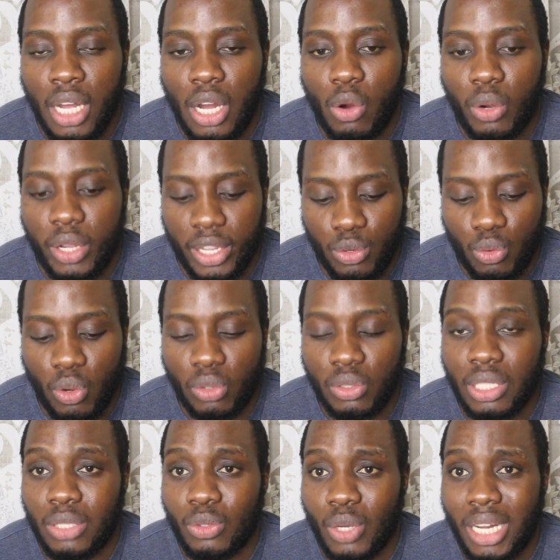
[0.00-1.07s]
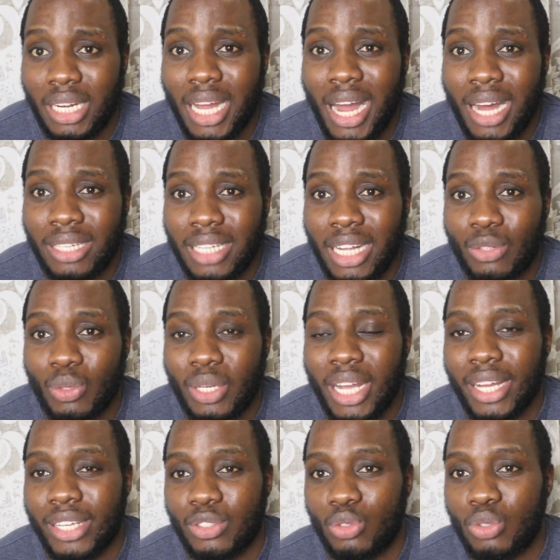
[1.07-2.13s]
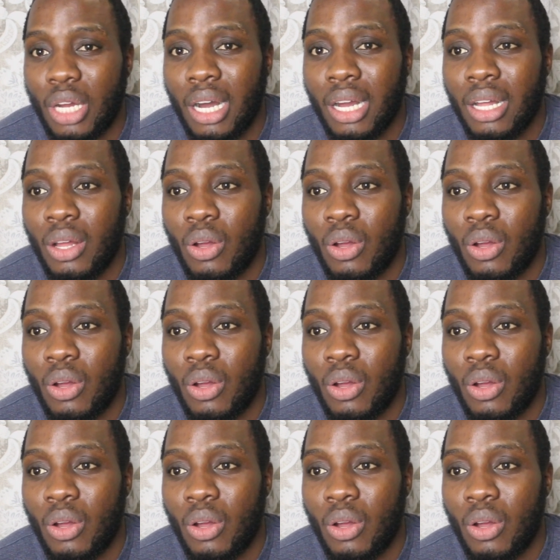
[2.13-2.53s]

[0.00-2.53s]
okay, you can add another extra